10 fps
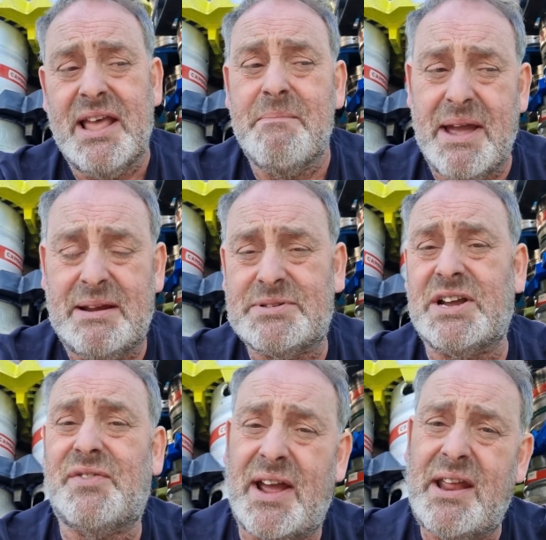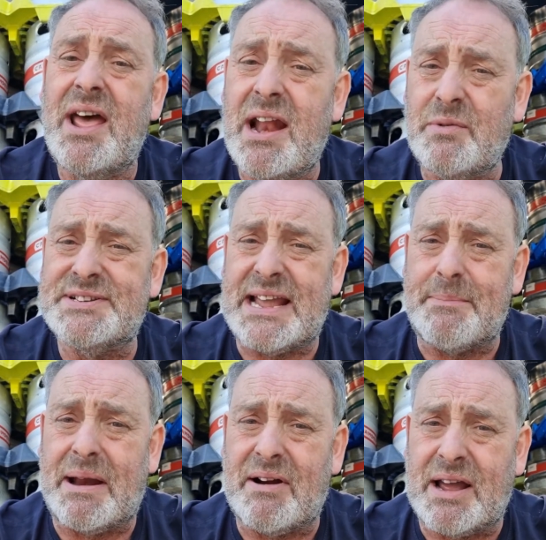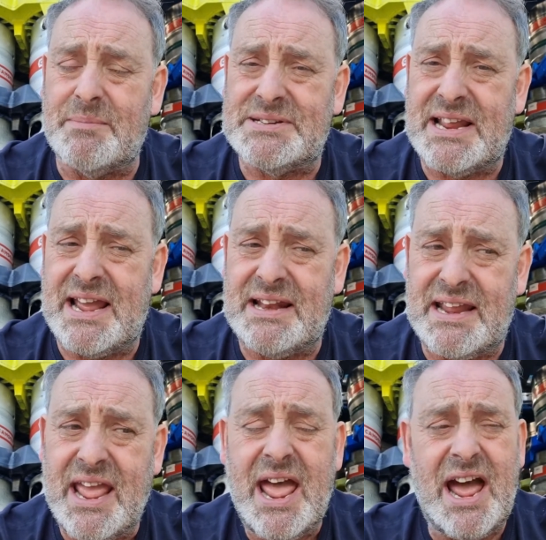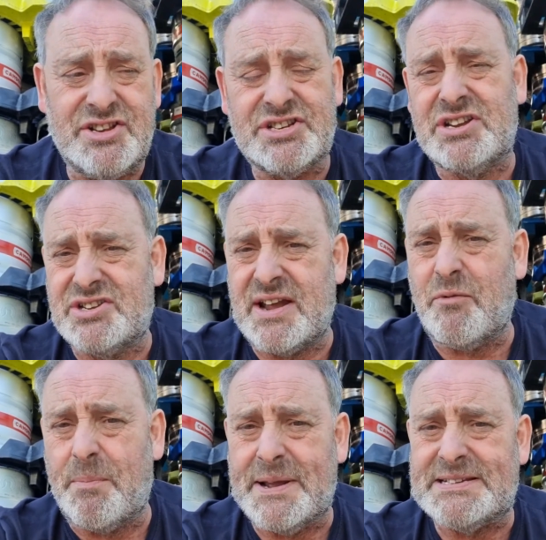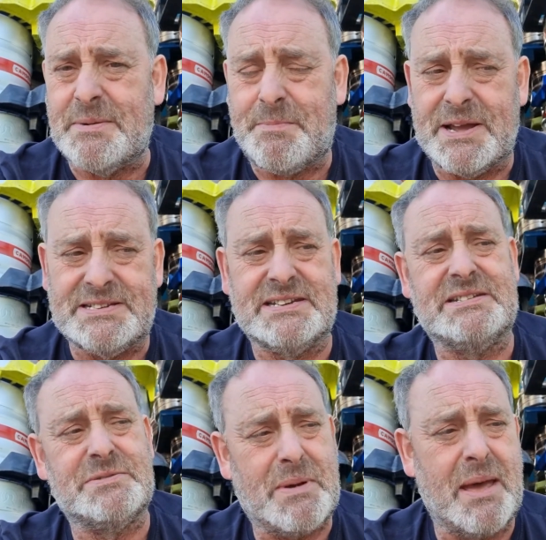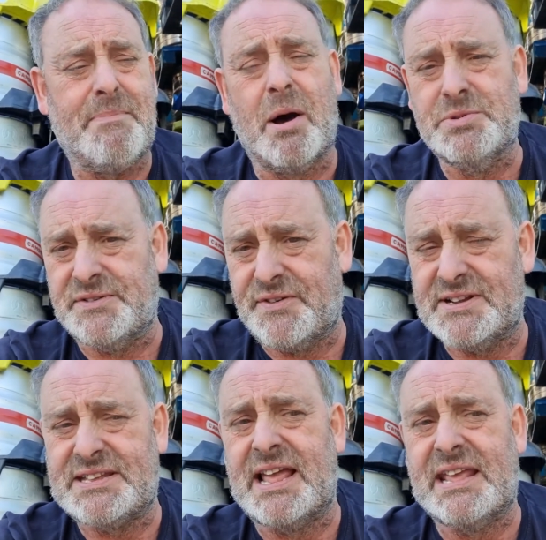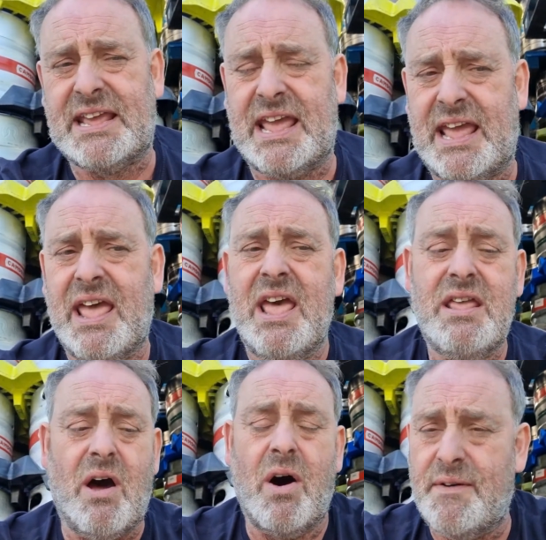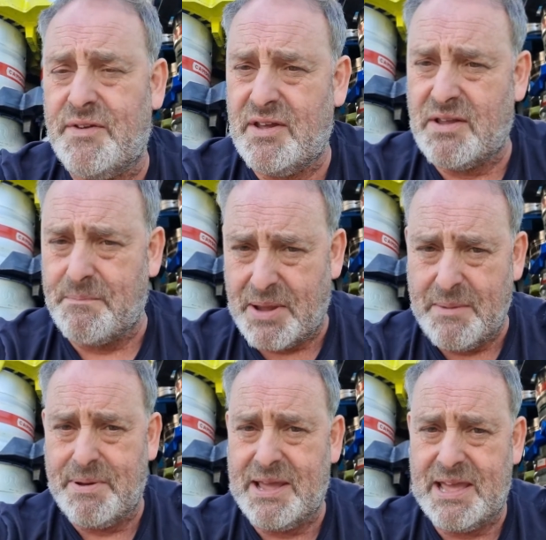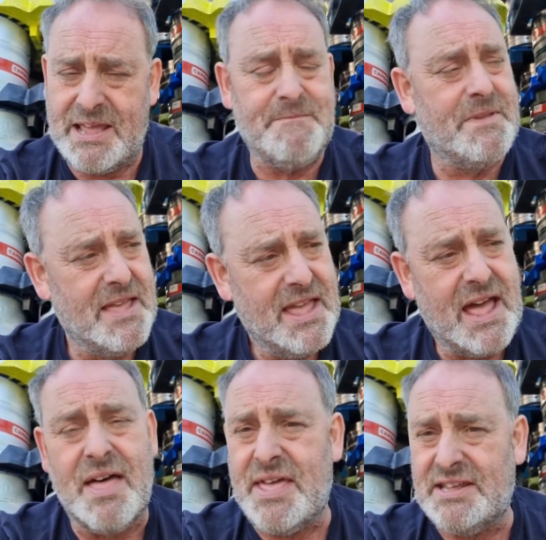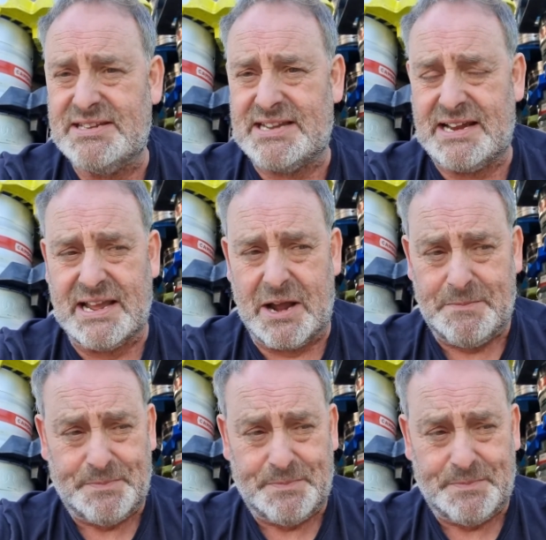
Medium-sized van, a little sack barrow comes in handy, and just your general bits and pieces, your spare bulbs, your first aid kit, your PPE, and then you're set to go.